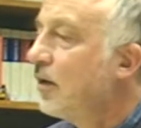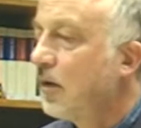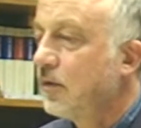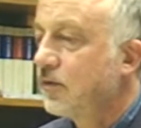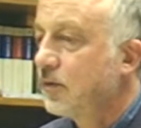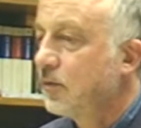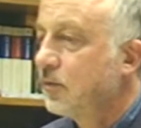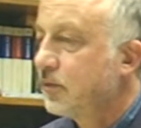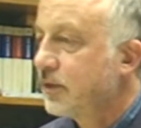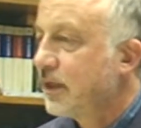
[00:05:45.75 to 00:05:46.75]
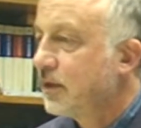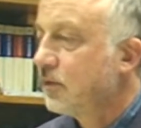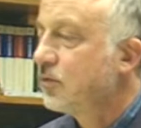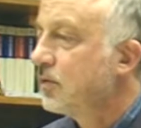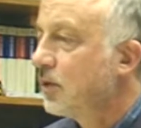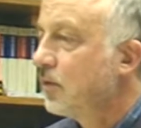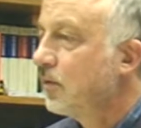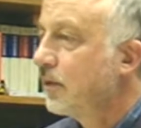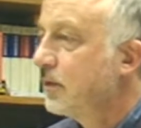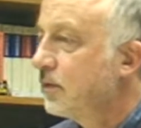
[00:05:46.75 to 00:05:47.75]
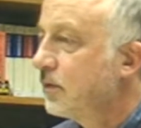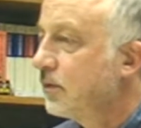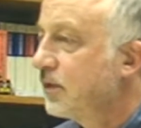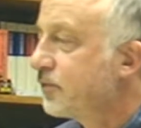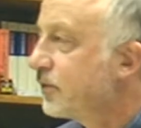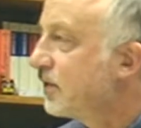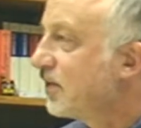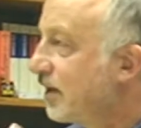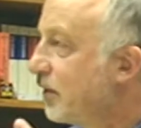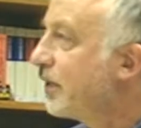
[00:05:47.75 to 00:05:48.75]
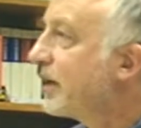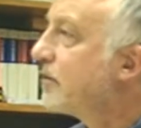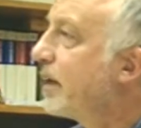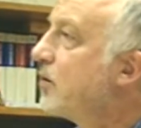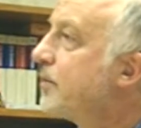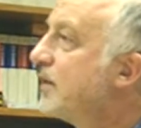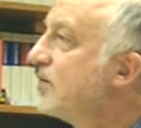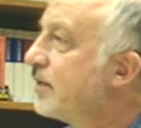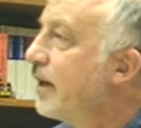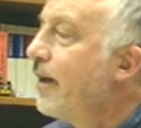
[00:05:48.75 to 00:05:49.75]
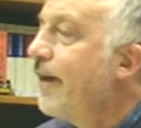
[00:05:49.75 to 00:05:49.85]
also getting to know the different scientific environments.